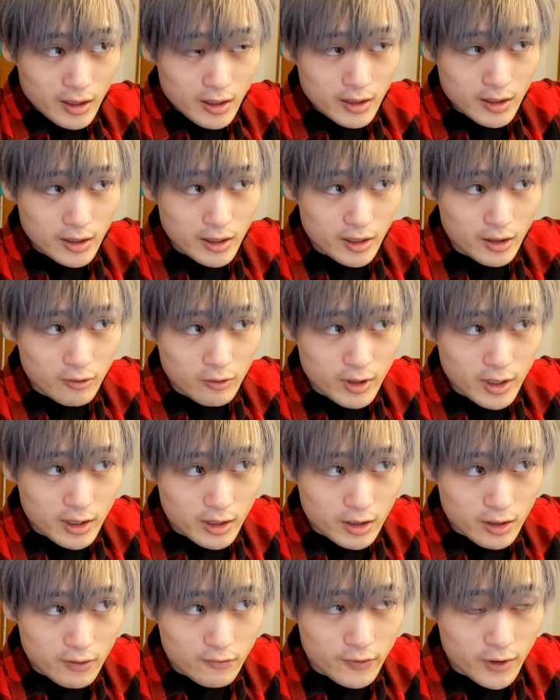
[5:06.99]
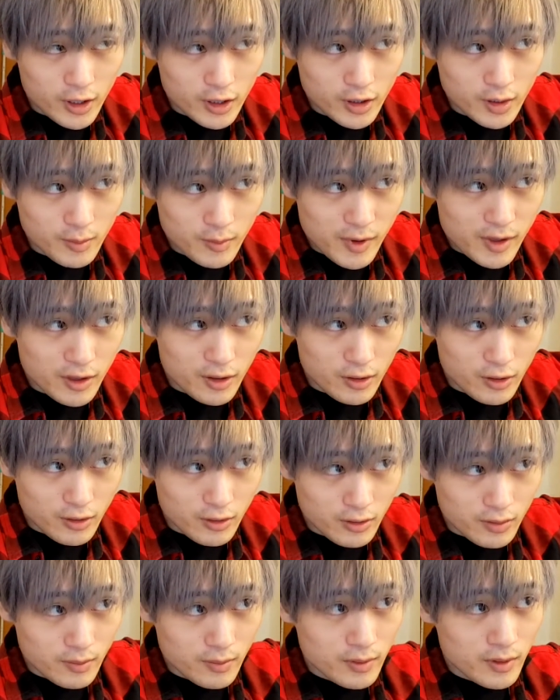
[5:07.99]
You get quite good volume.
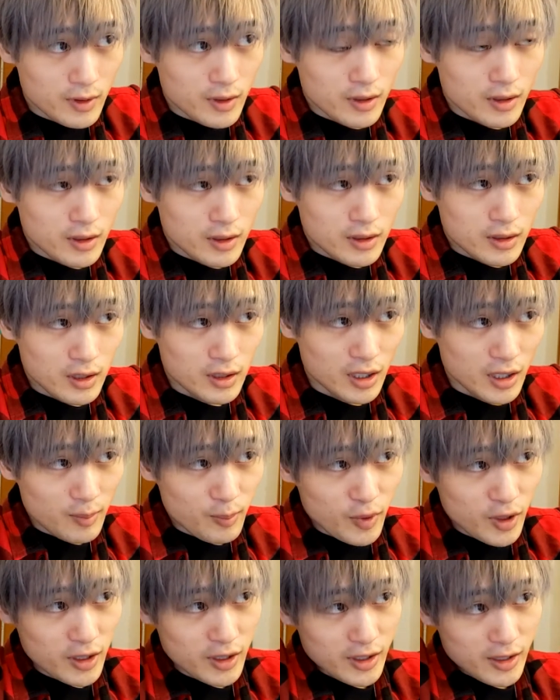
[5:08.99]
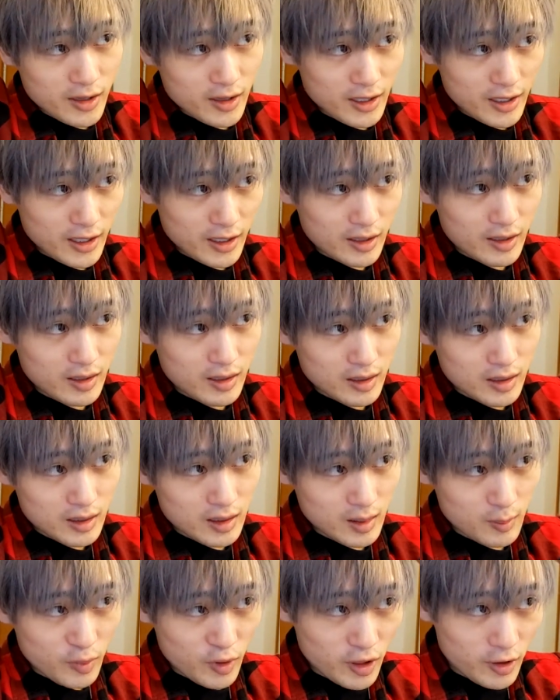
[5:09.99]
So the top part is like
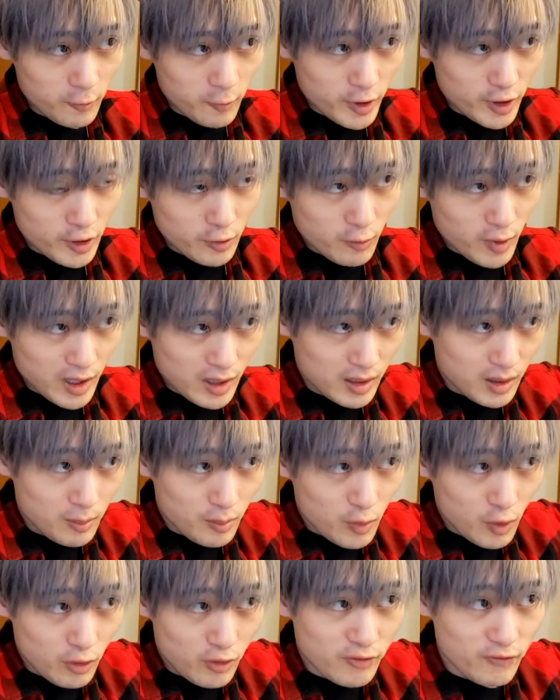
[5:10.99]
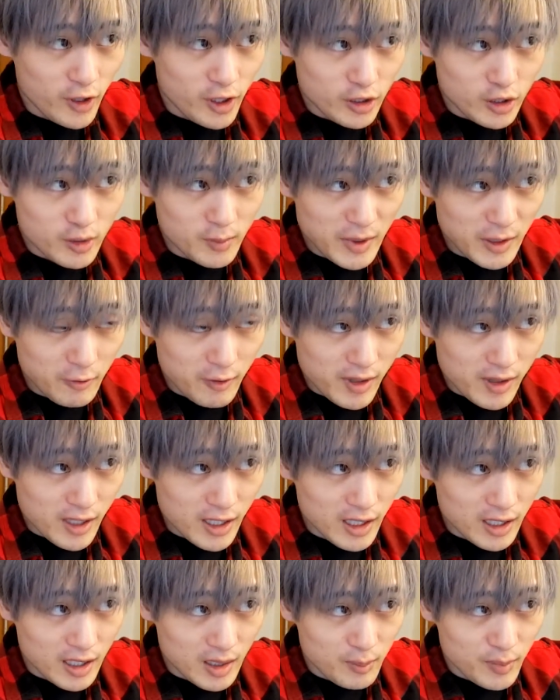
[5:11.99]
the part where you want the most volume, I would
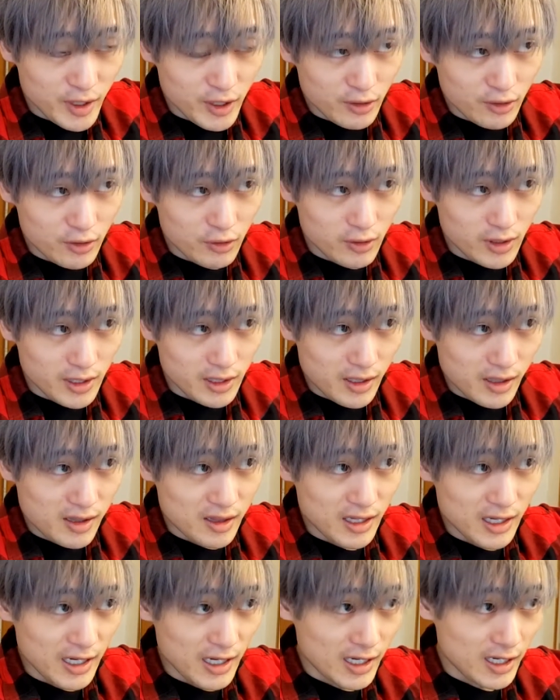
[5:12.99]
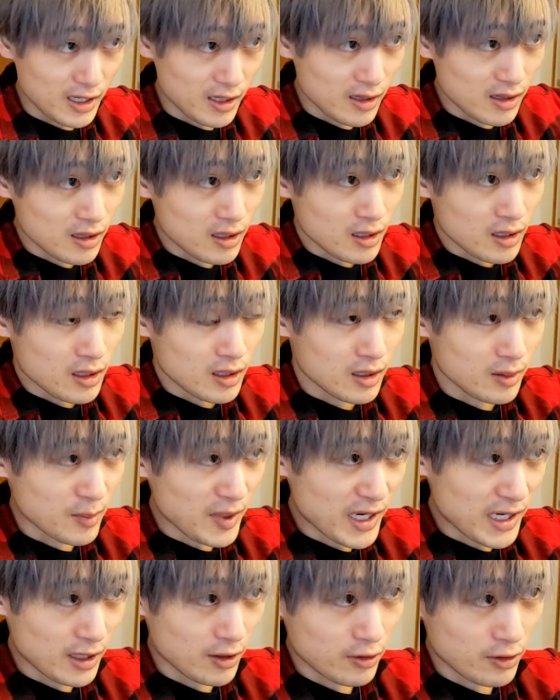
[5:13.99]
say, compared to like the sides, the
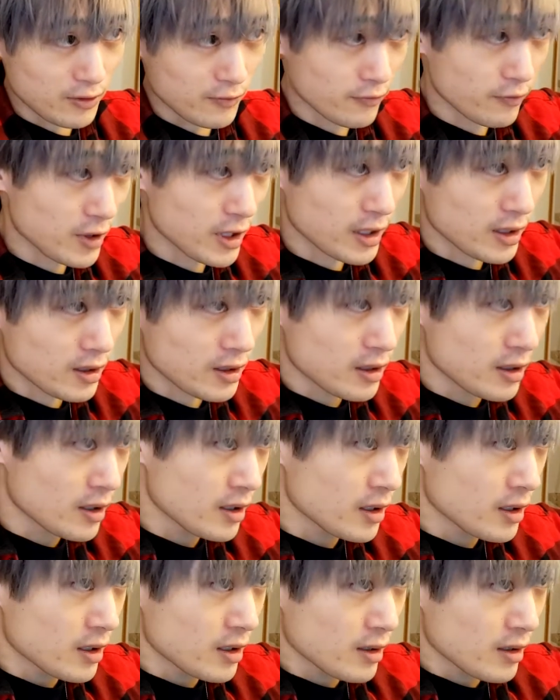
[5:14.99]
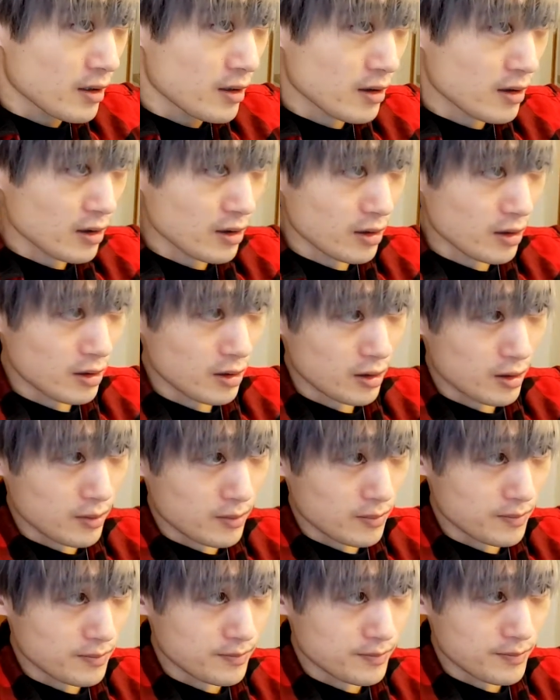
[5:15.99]
back, or the front.
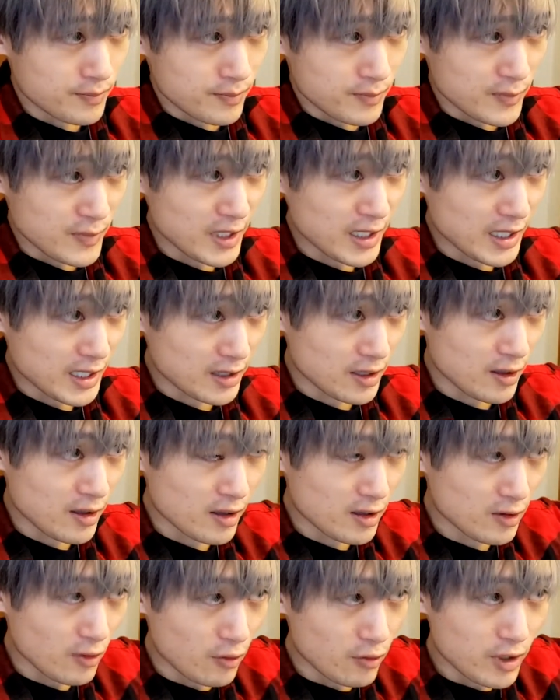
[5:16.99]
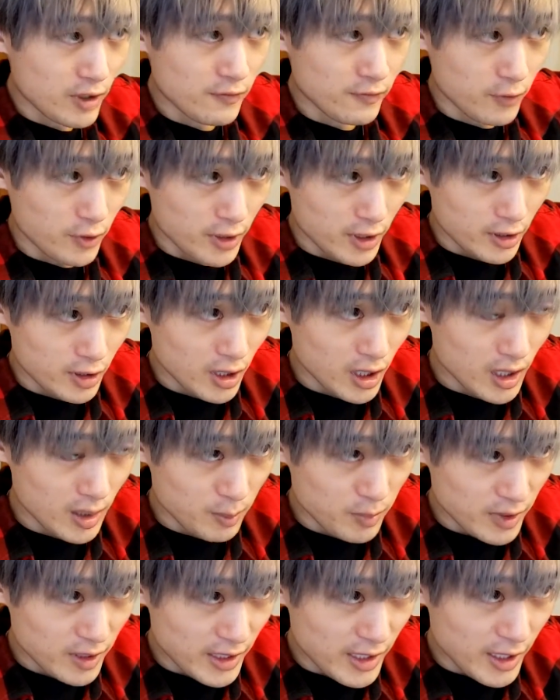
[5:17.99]
So yeah, this is only for the
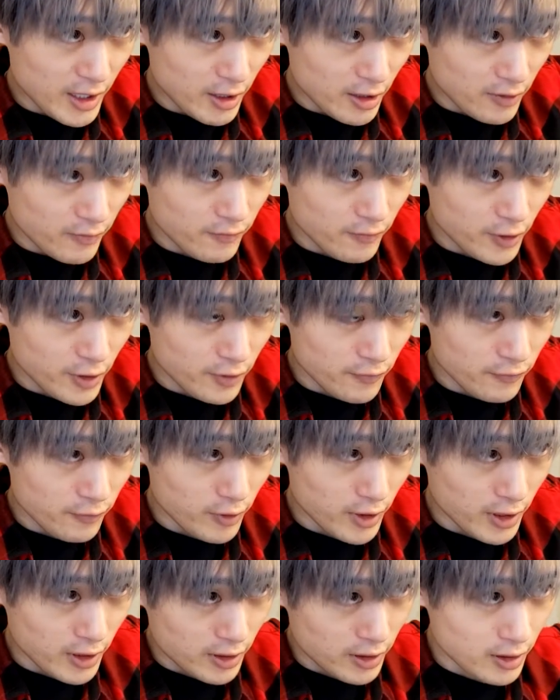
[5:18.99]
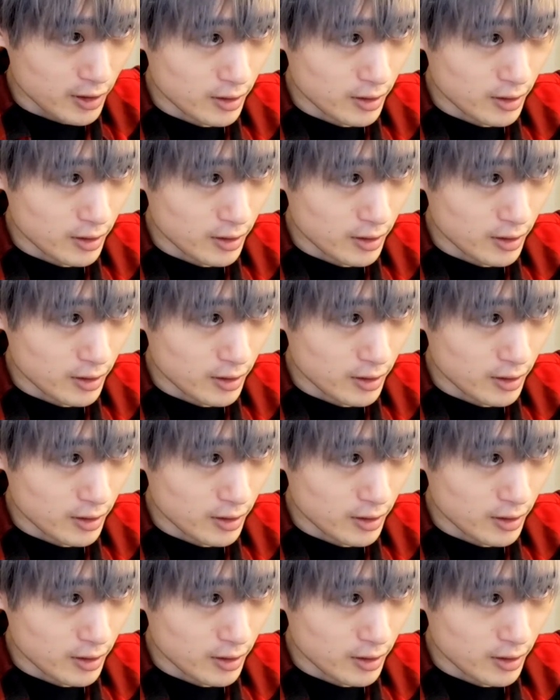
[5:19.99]
top layer for your front.